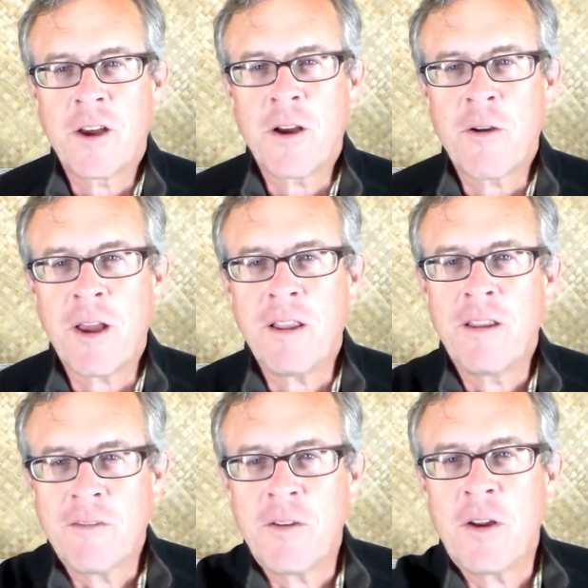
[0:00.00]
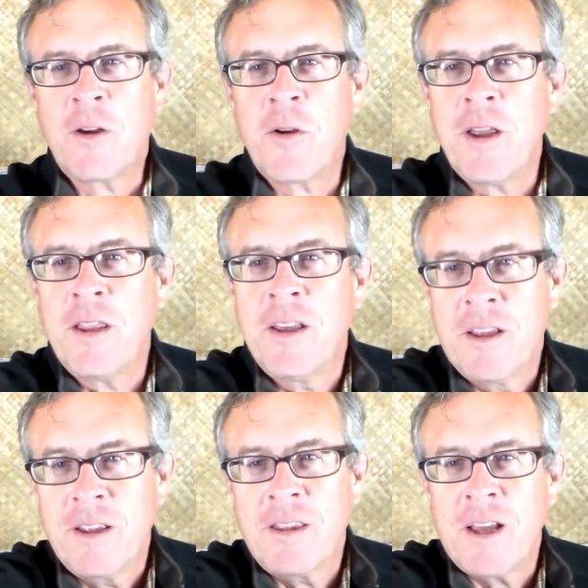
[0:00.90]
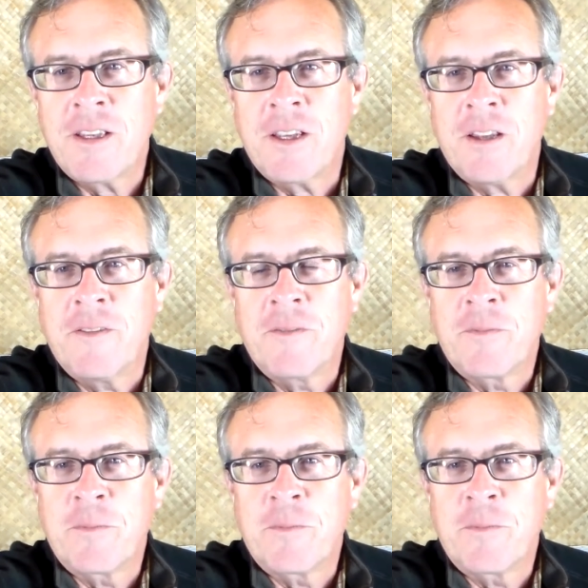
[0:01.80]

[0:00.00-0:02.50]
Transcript: All right, very great. That's it.